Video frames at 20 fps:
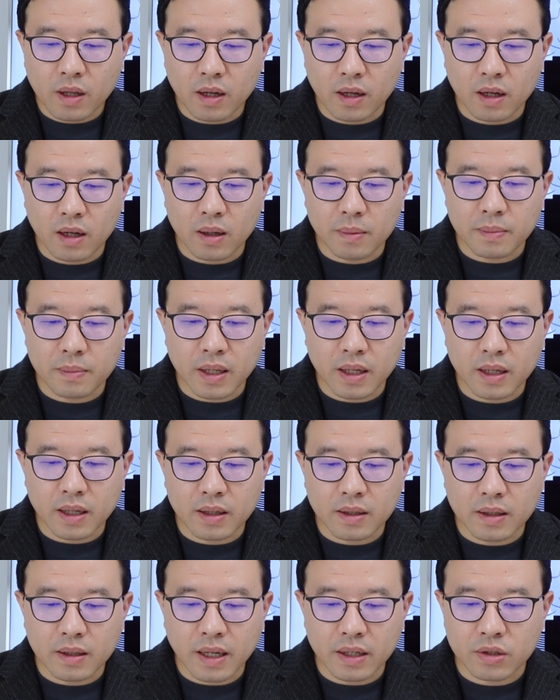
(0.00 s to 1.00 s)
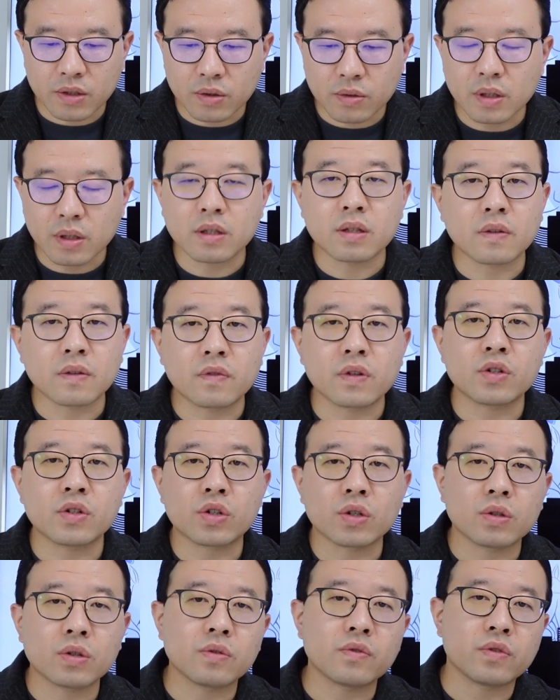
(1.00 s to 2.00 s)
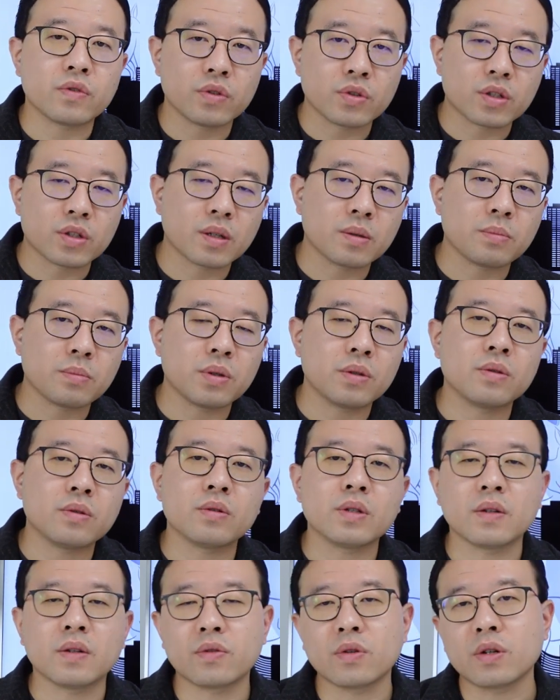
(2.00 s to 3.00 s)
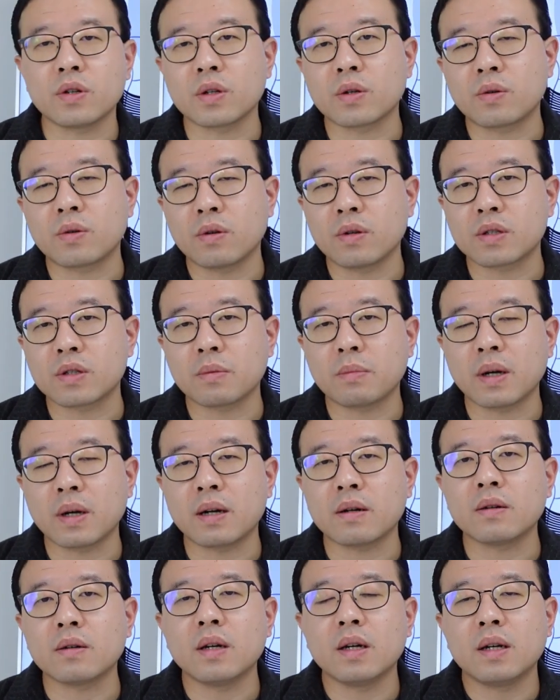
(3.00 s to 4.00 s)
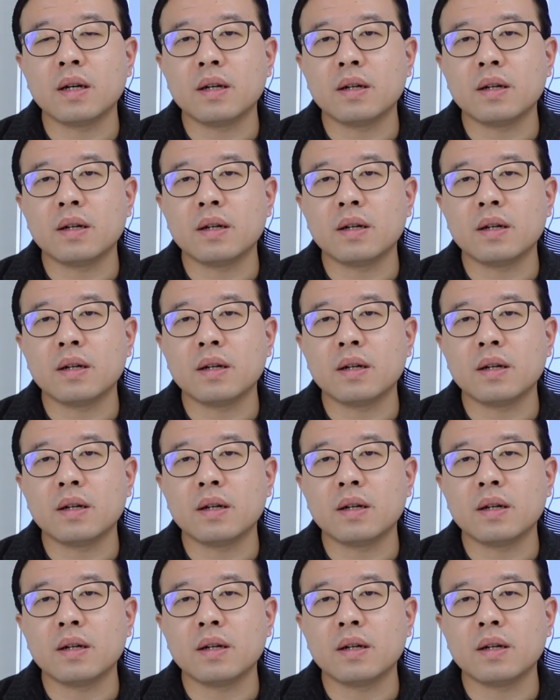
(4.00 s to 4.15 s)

And as to individual, for example, if your inquiries about